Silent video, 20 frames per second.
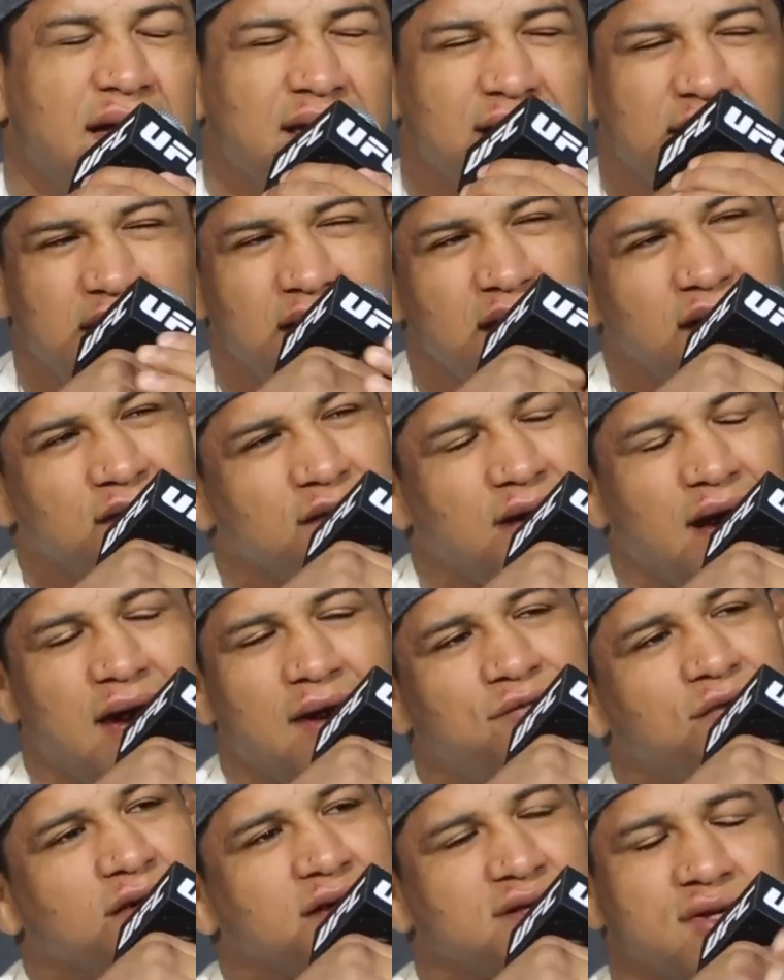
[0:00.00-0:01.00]
I give.
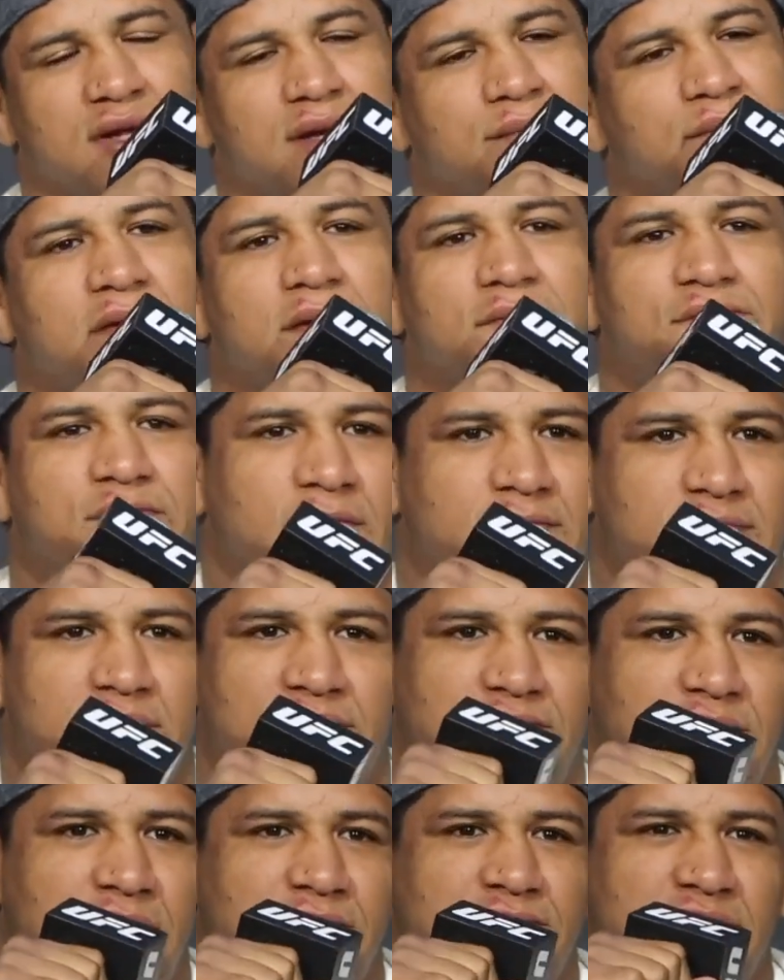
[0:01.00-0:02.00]
I think it's going to be a
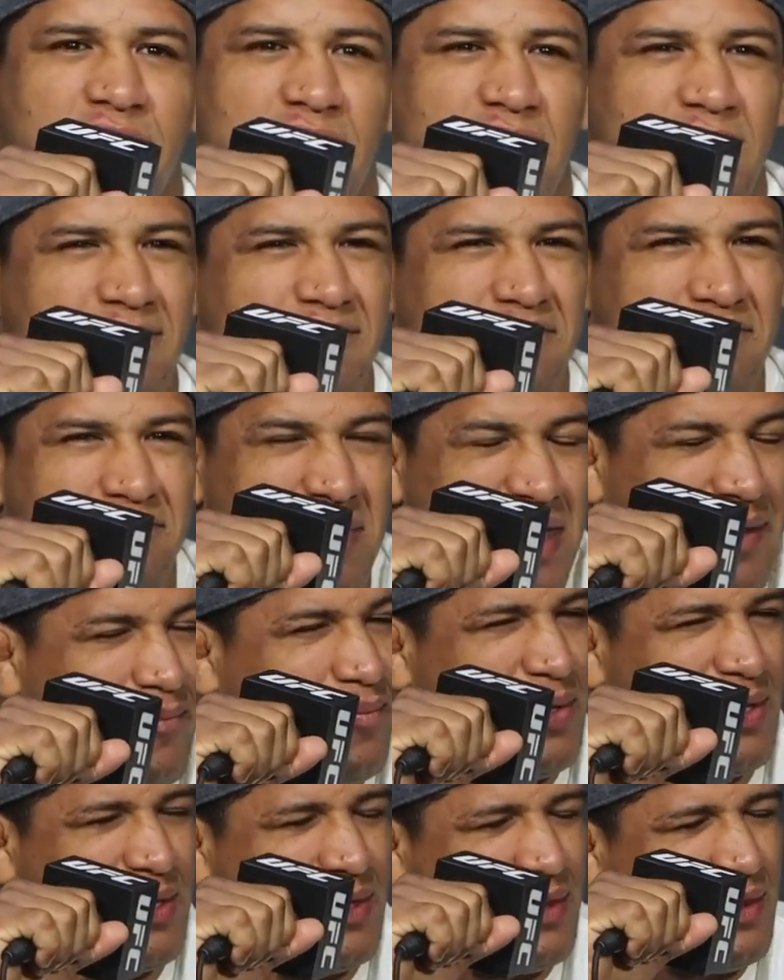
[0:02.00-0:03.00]
50-50,
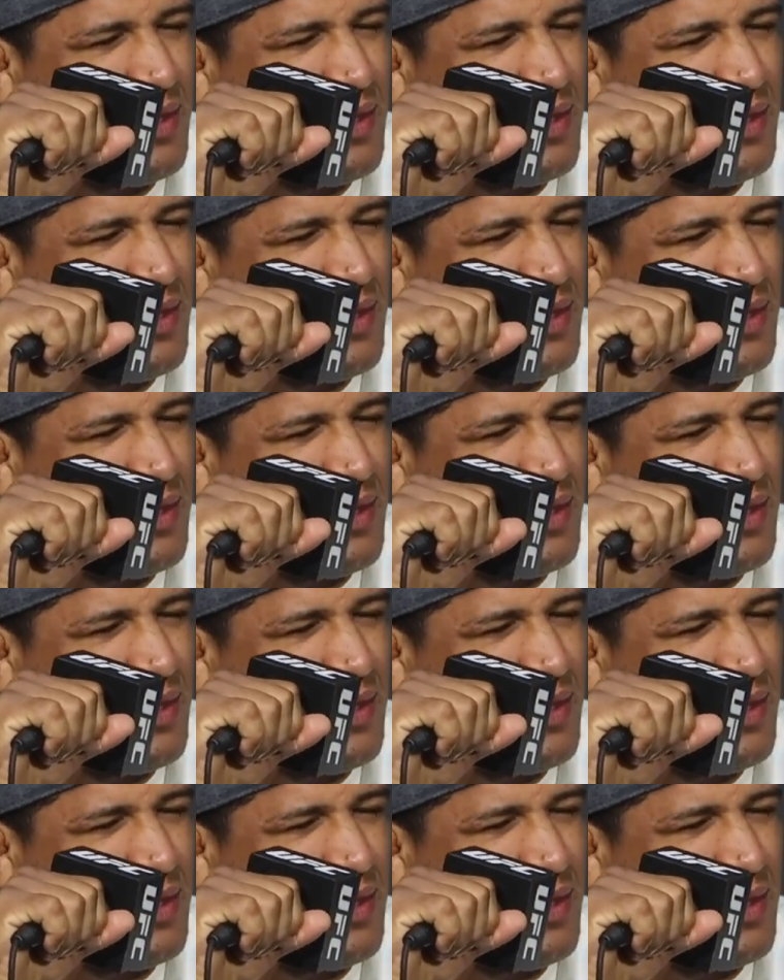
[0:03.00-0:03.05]
maybe a